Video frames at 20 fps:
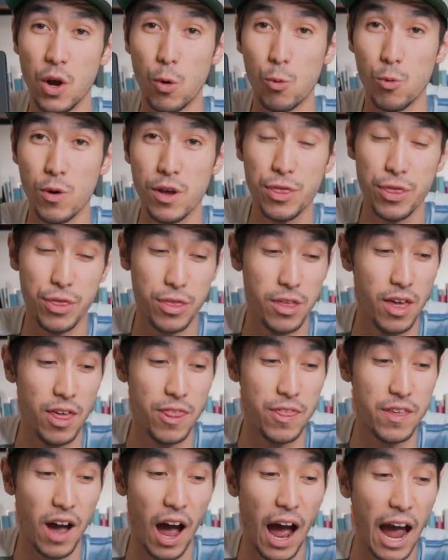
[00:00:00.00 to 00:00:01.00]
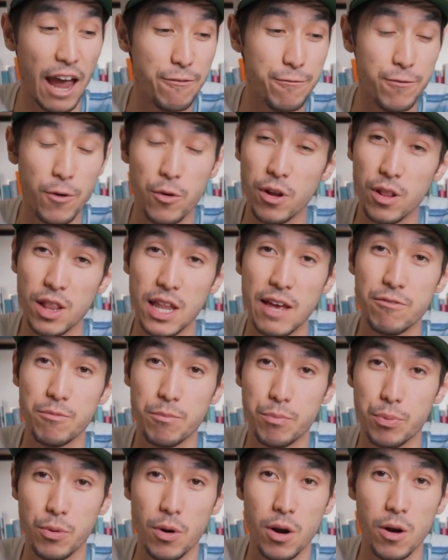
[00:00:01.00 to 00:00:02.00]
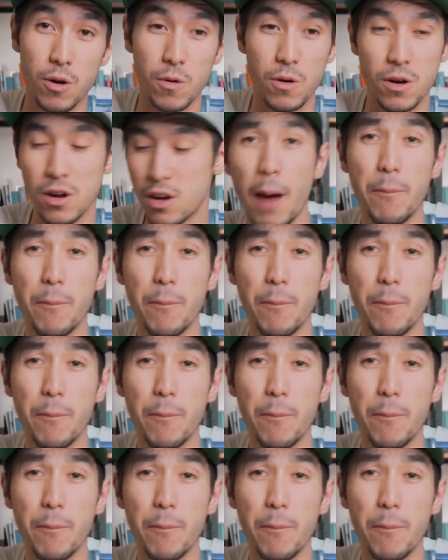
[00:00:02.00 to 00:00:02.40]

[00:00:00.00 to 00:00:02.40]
with the iPhone 11 Pro.